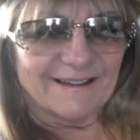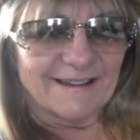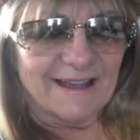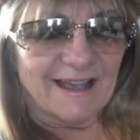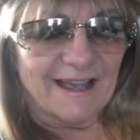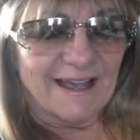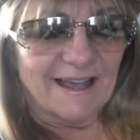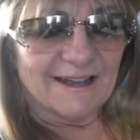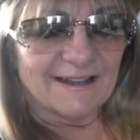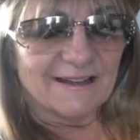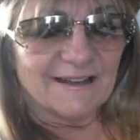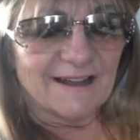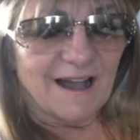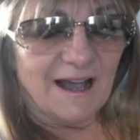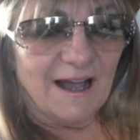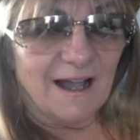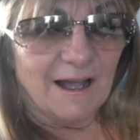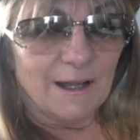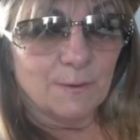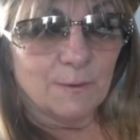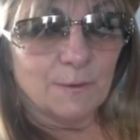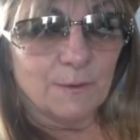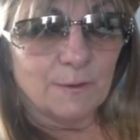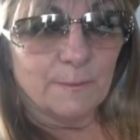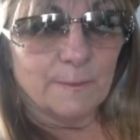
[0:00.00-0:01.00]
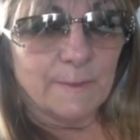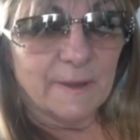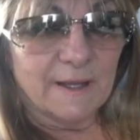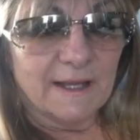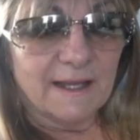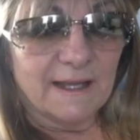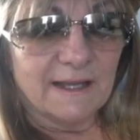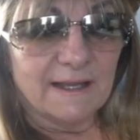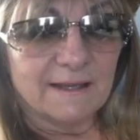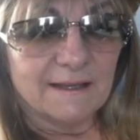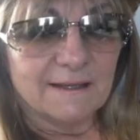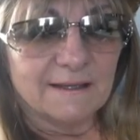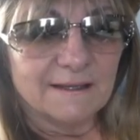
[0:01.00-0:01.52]
And I will
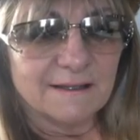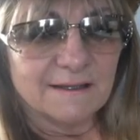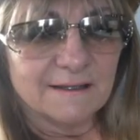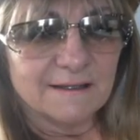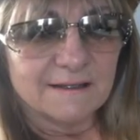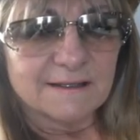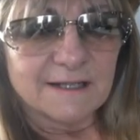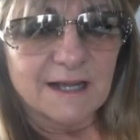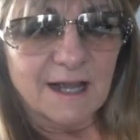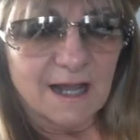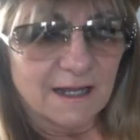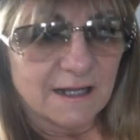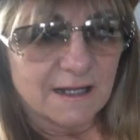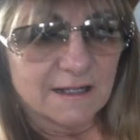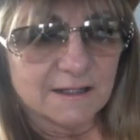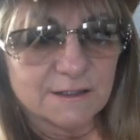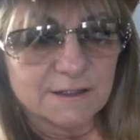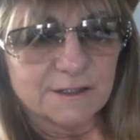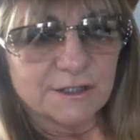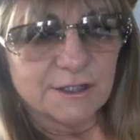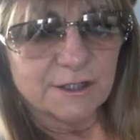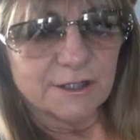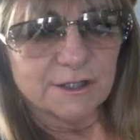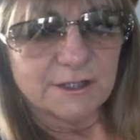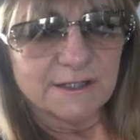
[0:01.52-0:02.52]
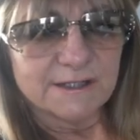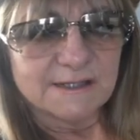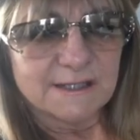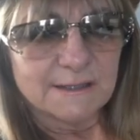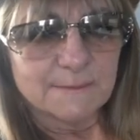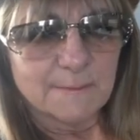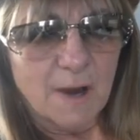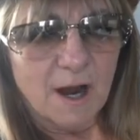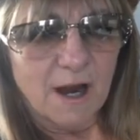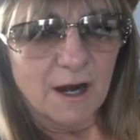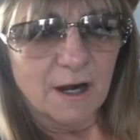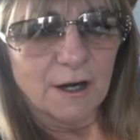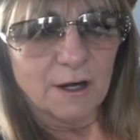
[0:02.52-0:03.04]
be talking to you
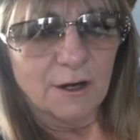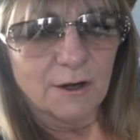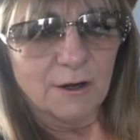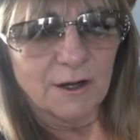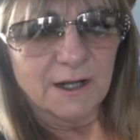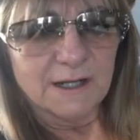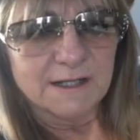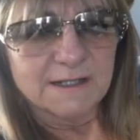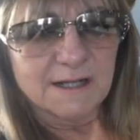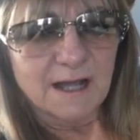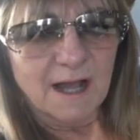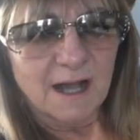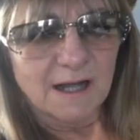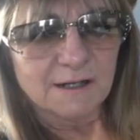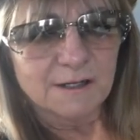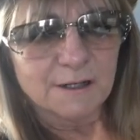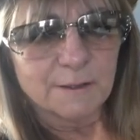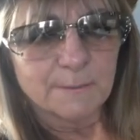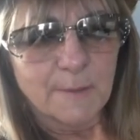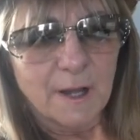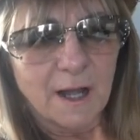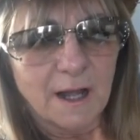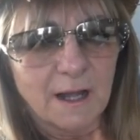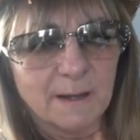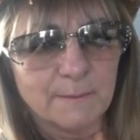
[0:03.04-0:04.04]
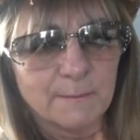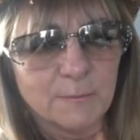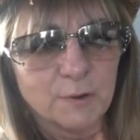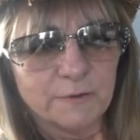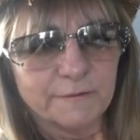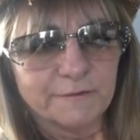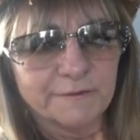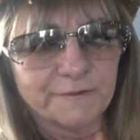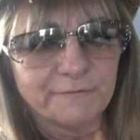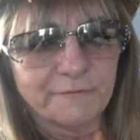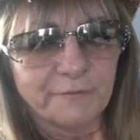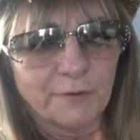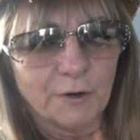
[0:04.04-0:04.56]
tomorrow on Dr. Mom
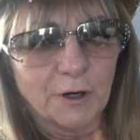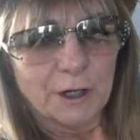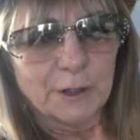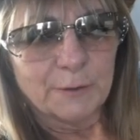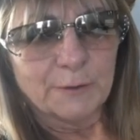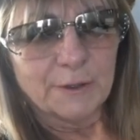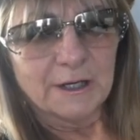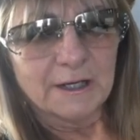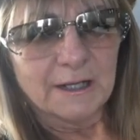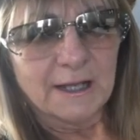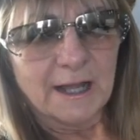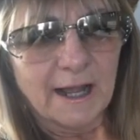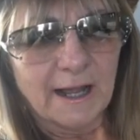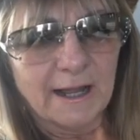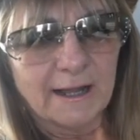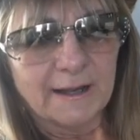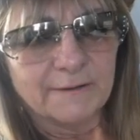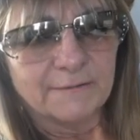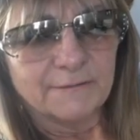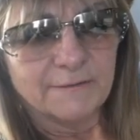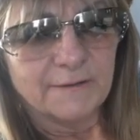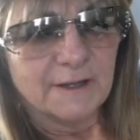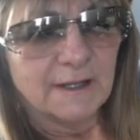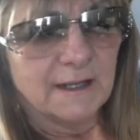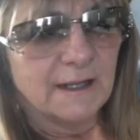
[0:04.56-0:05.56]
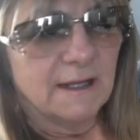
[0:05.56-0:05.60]
Moving Forward Live.